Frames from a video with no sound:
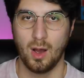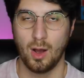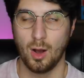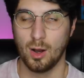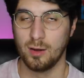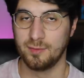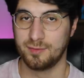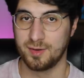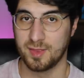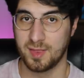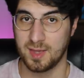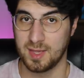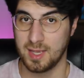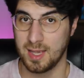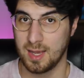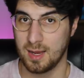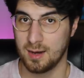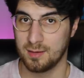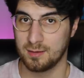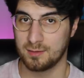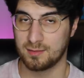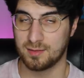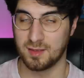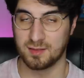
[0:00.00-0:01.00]
Over the
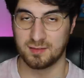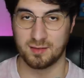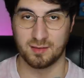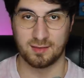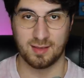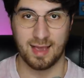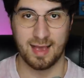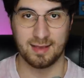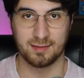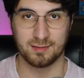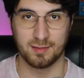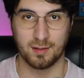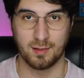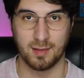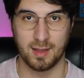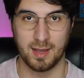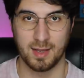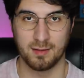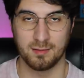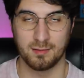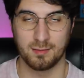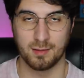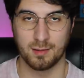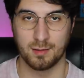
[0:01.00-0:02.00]
years, this has
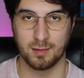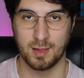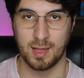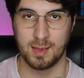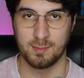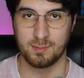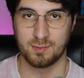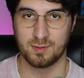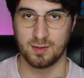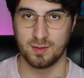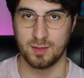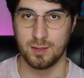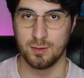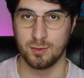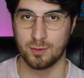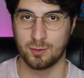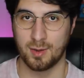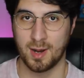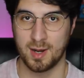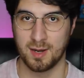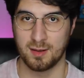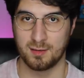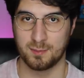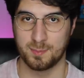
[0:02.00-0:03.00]
escalated into claims that
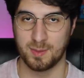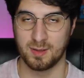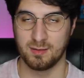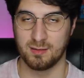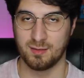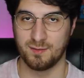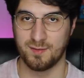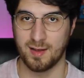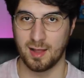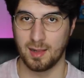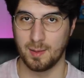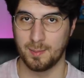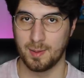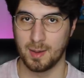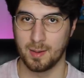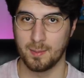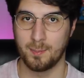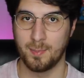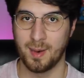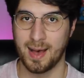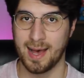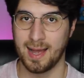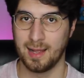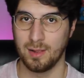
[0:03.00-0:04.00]
Ukraine has been developing
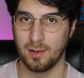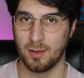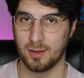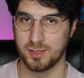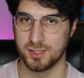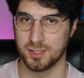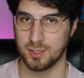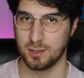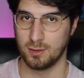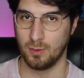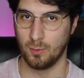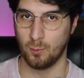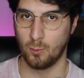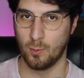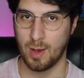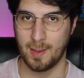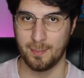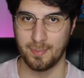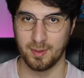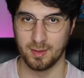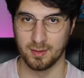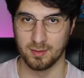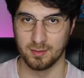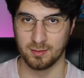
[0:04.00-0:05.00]
biological
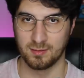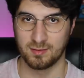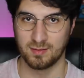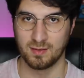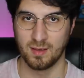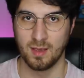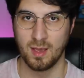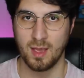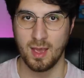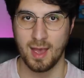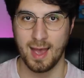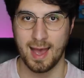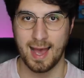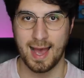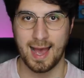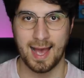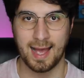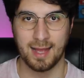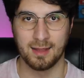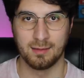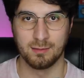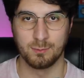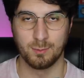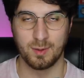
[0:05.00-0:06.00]
weapons,
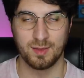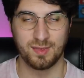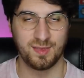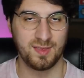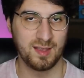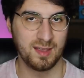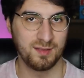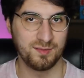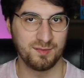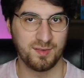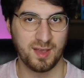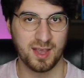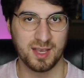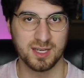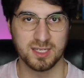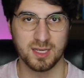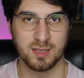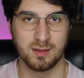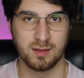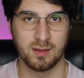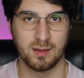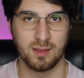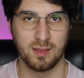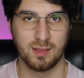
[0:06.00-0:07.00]
and with the
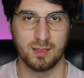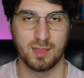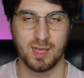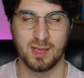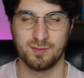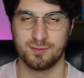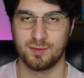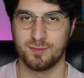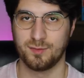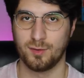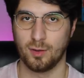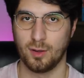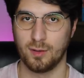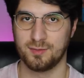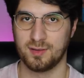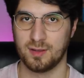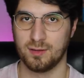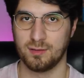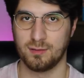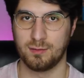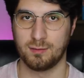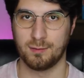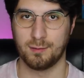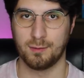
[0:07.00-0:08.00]
invasion, they've evolved
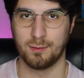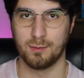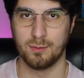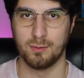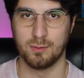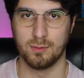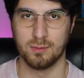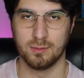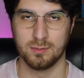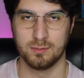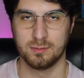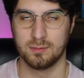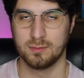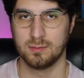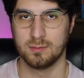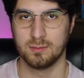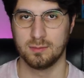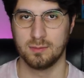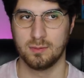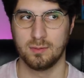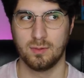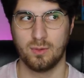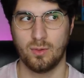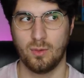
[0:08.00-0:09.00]
into,
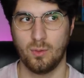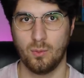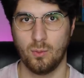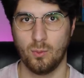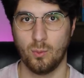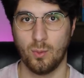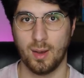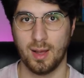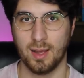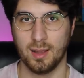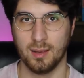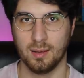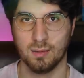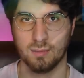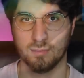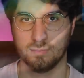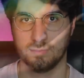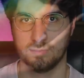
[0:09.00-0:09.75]
well...